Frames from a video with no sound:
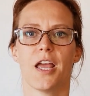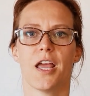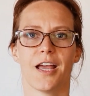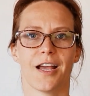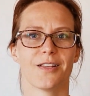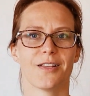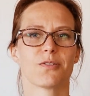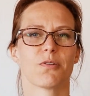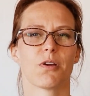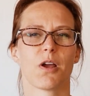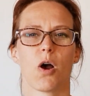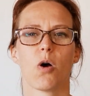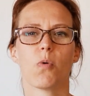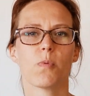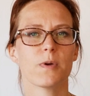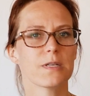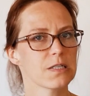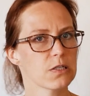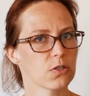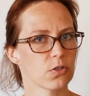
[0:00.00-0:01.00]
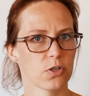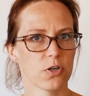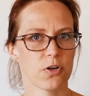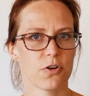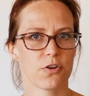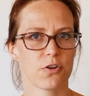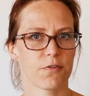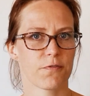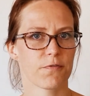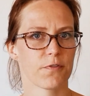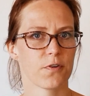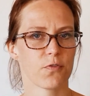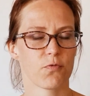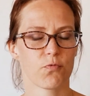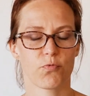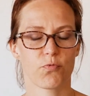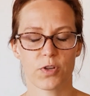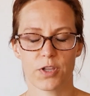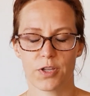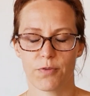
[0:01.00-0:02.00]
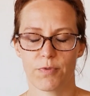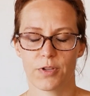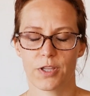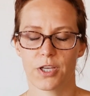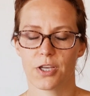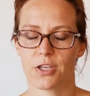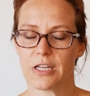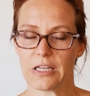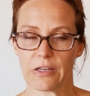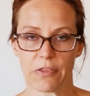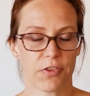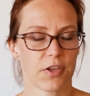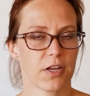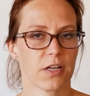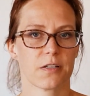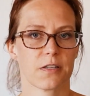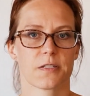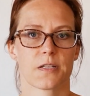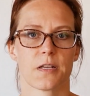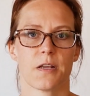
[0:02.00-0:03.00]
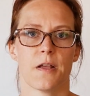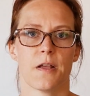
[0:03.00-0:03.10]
And so I always learn different really, really neat things